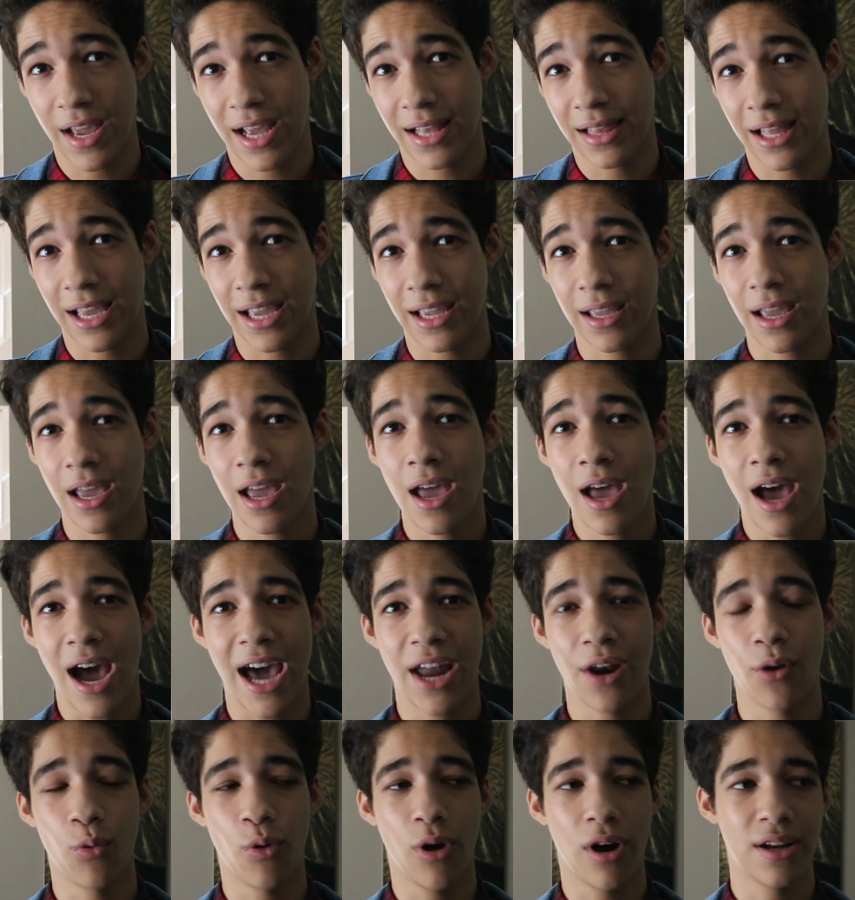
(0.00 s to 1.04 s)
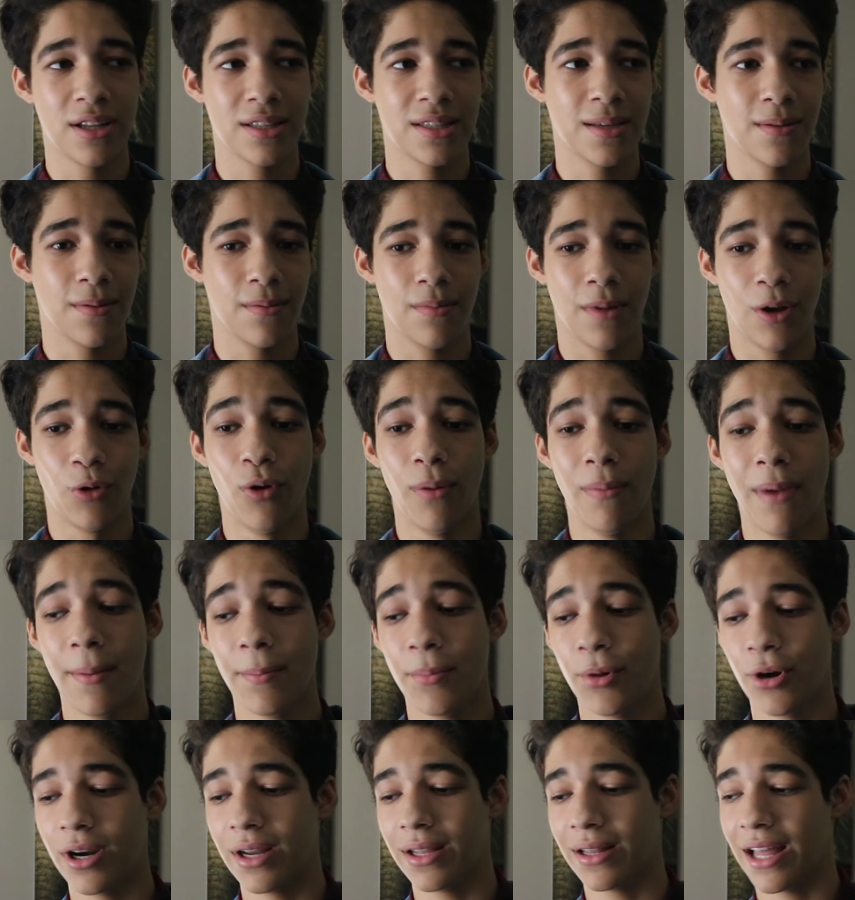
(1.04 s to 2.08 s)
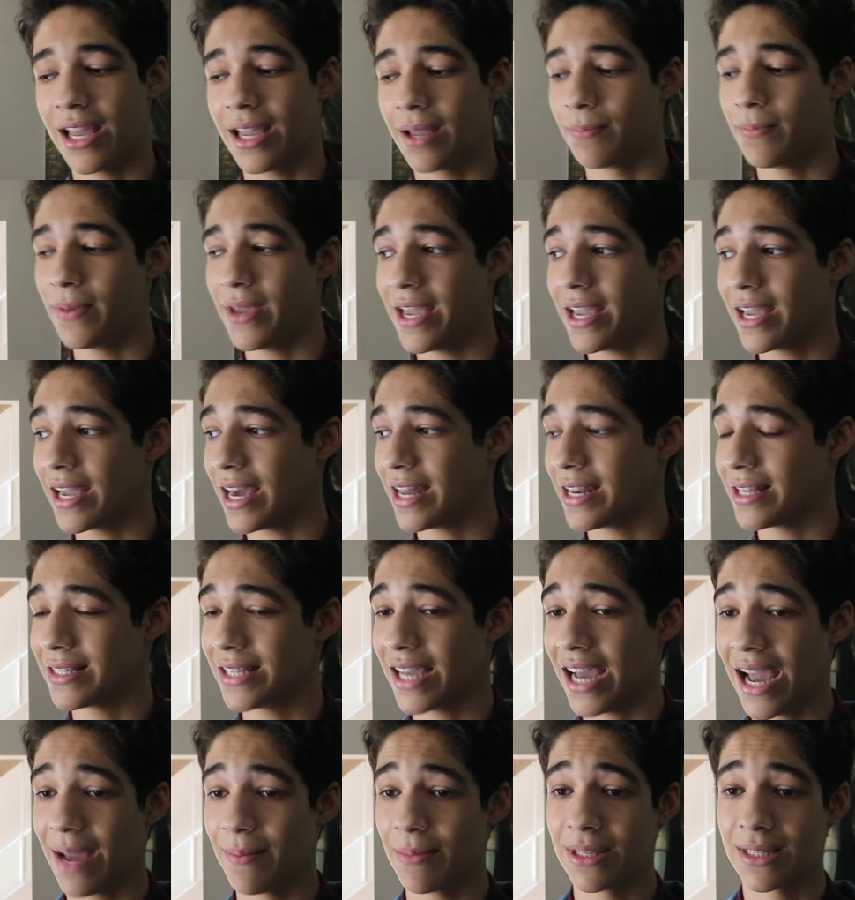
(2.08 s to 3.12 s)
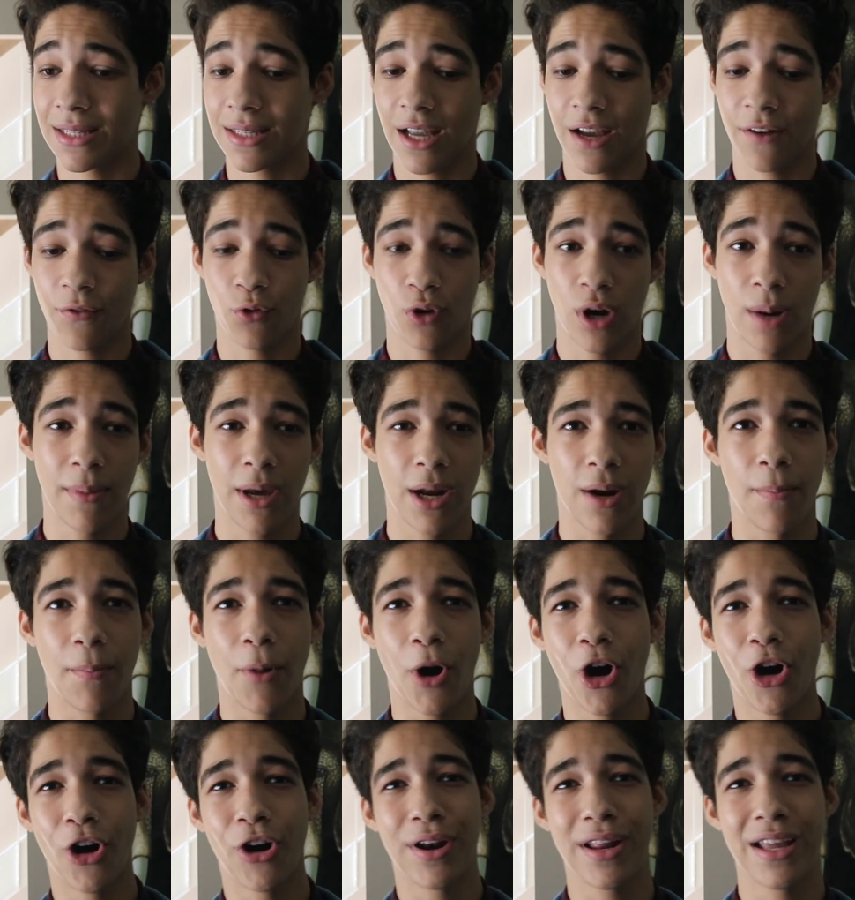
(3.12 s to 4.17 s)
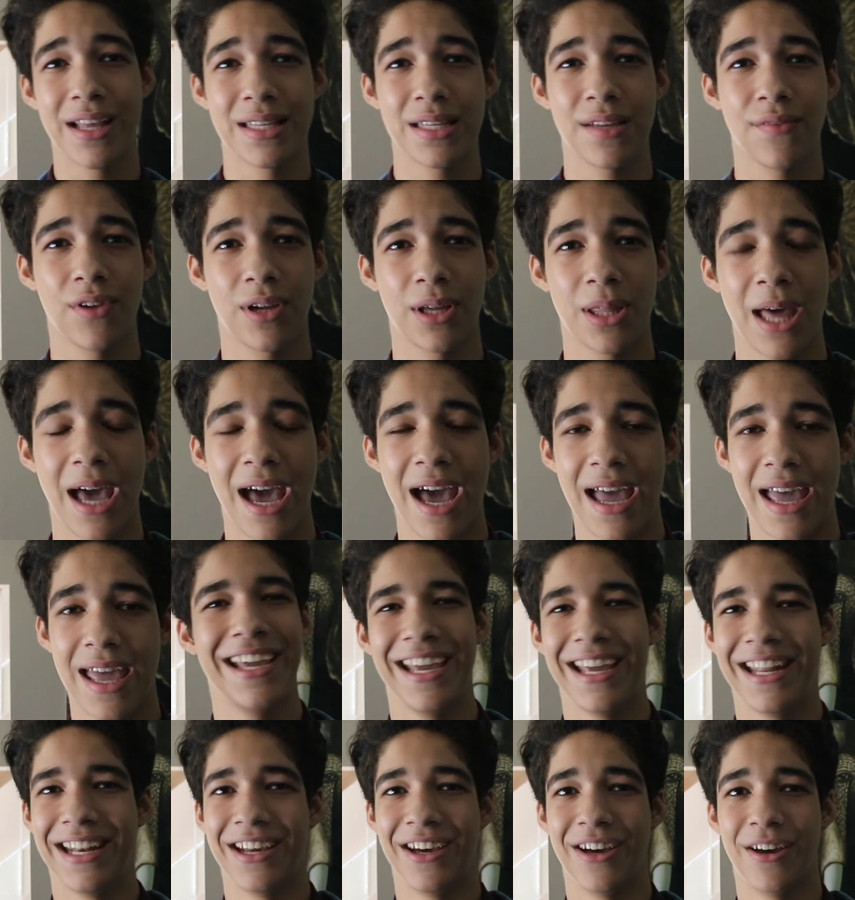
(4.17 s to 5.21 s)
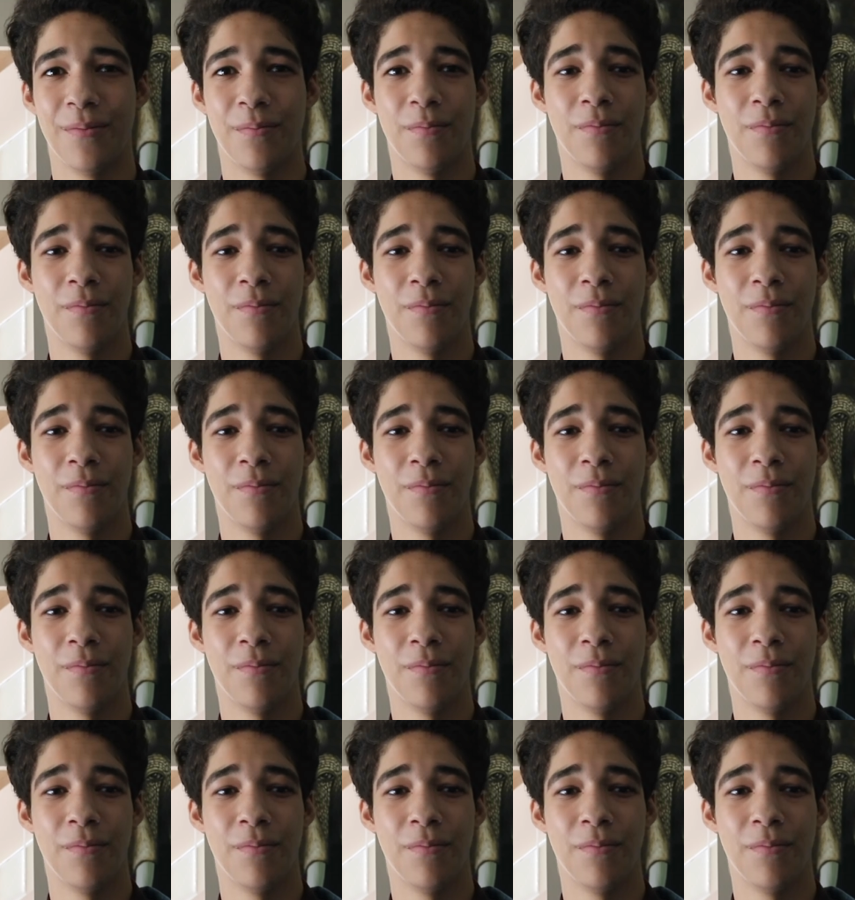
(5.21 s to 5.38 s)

And like, I don't want it to, I remember it like being at a time and stuff where I'm at a party and stuff like that, and